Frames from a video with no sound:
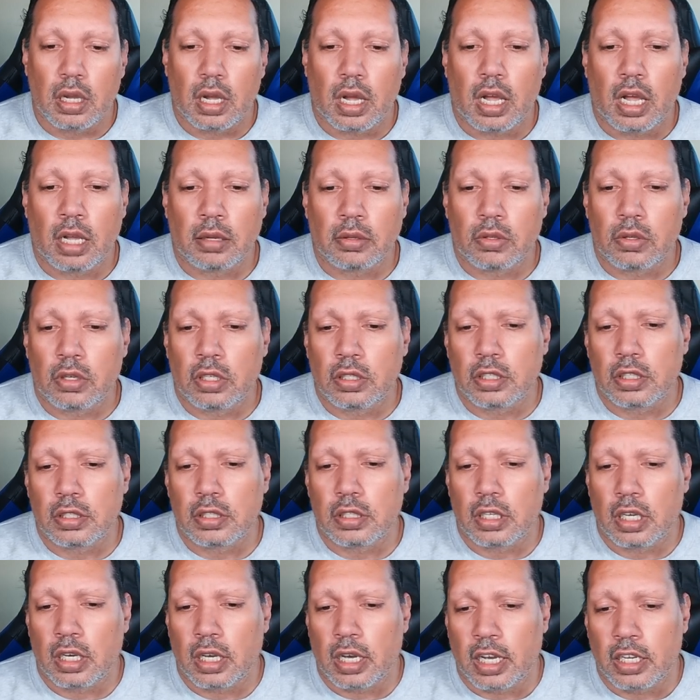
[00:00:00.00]
I'm going to
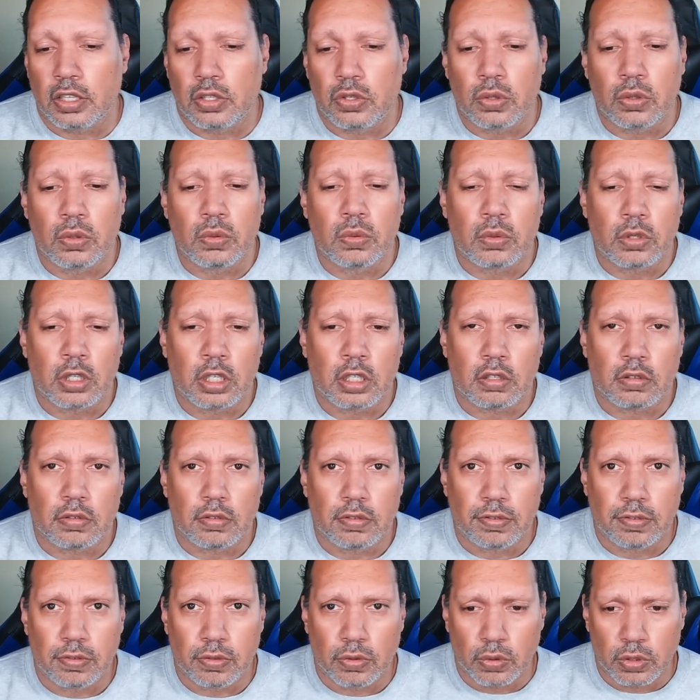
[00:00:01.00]
say I do work
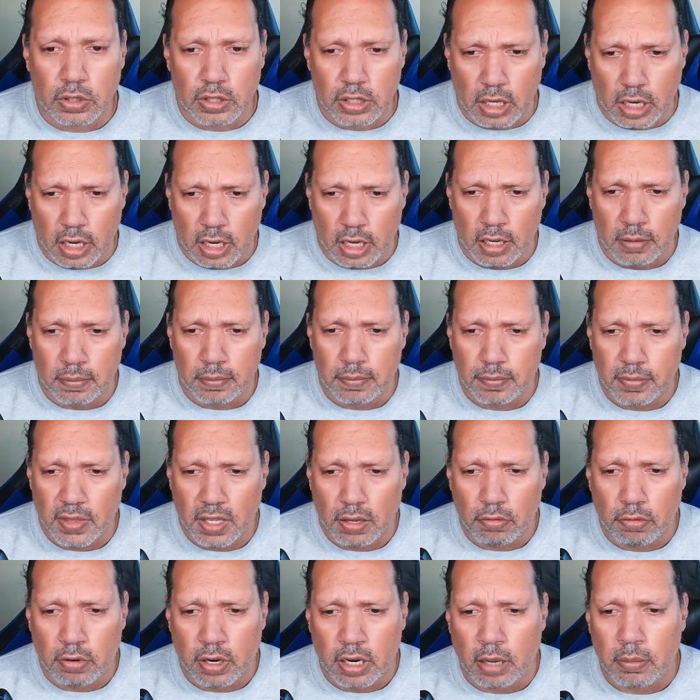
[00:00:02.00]
full time.
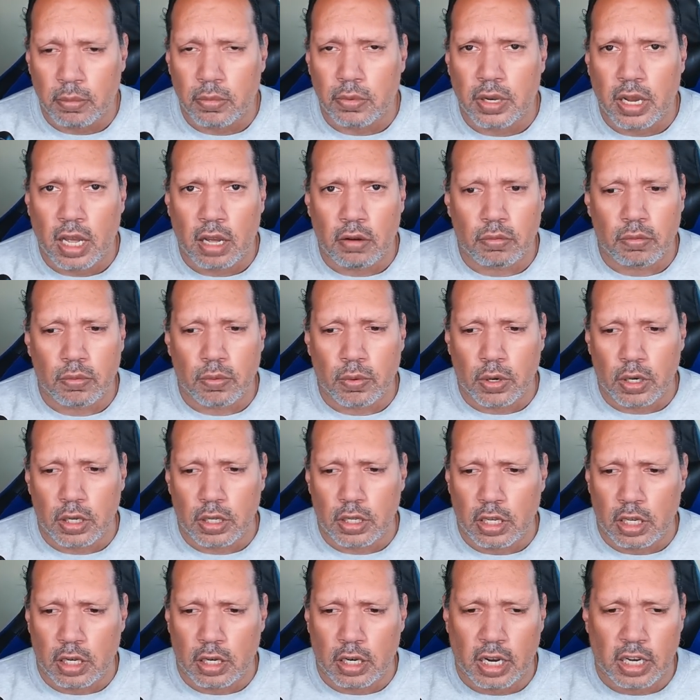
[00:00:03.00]
When I'm not
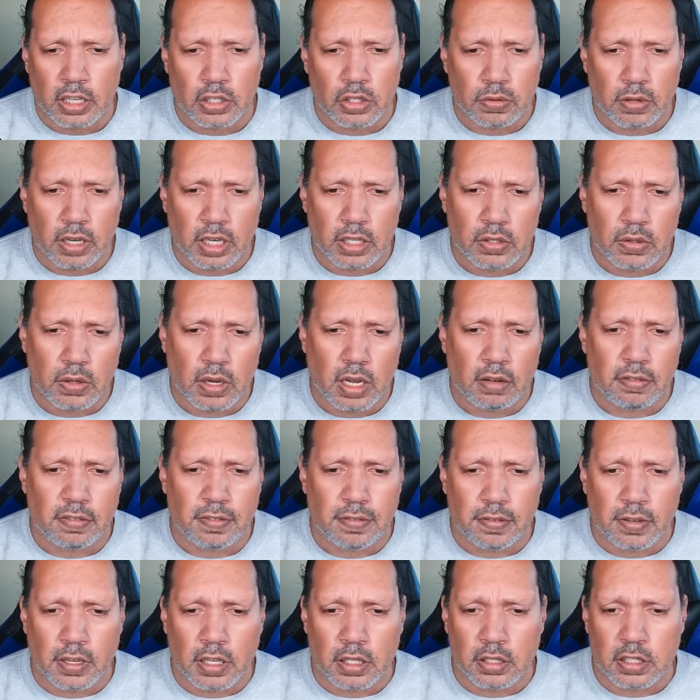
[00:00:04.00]
working, I try to have
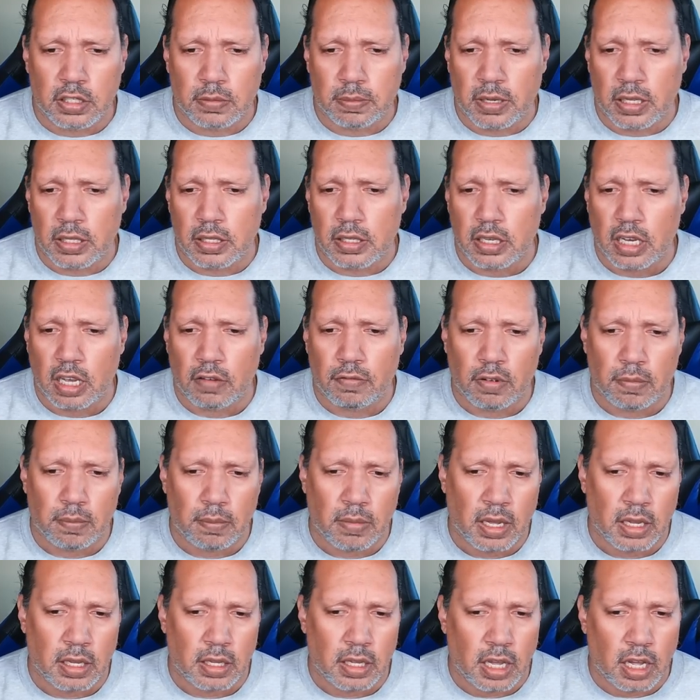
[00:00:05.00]
fun, spend time with
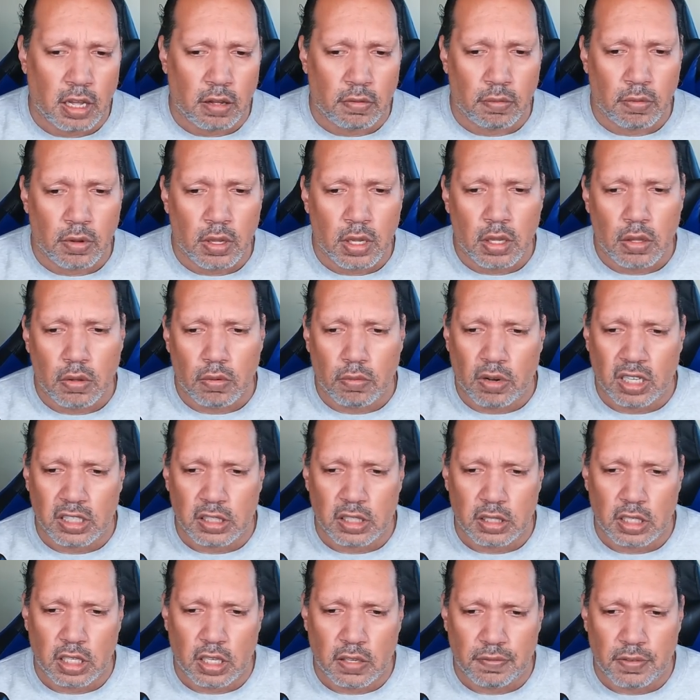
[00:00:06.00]
my cat, watch
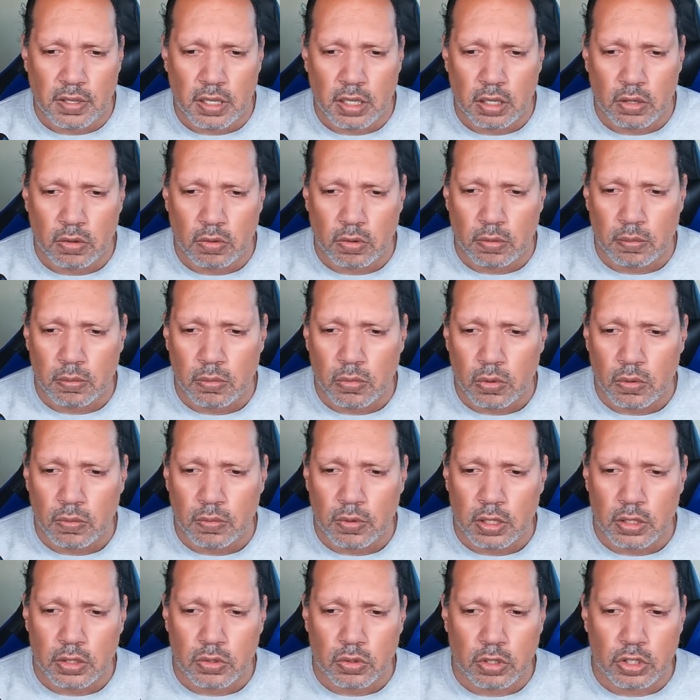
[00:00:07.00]
TV or
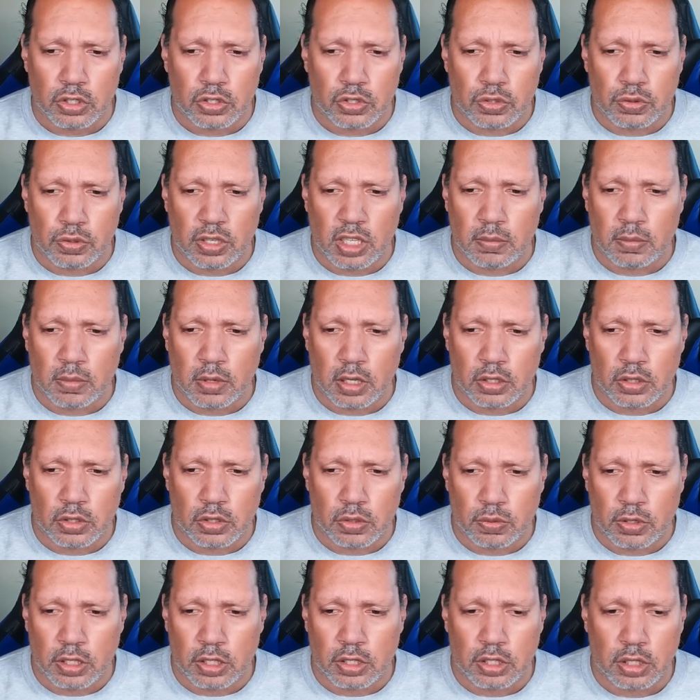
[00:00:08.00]
movies, or stream on
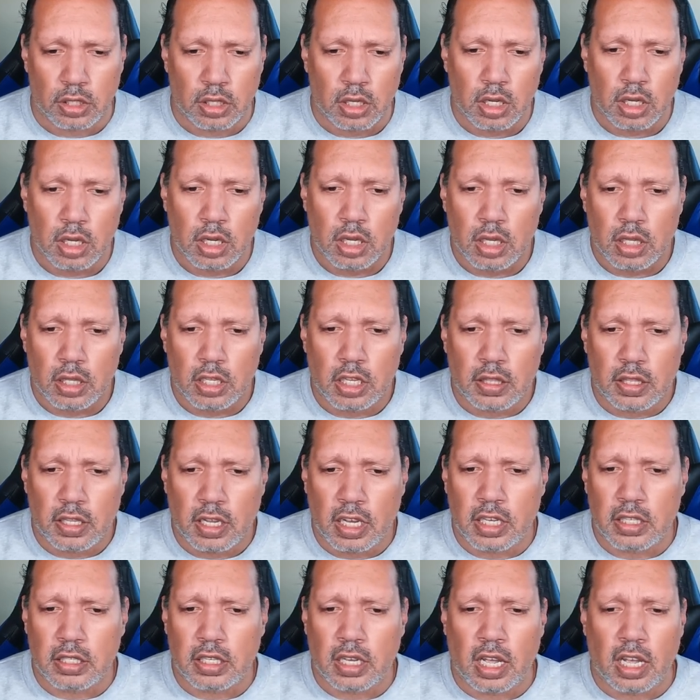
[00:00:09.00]
Twitch the
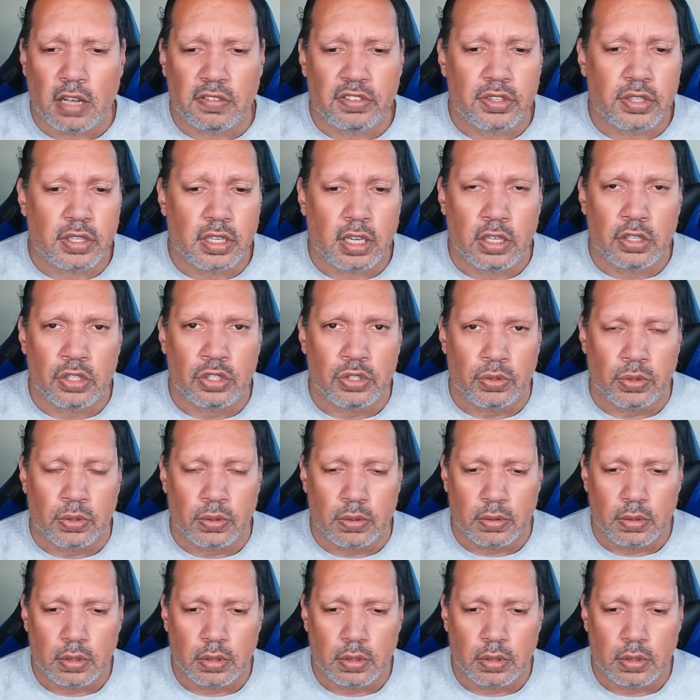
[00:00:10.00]
days I have scheduled.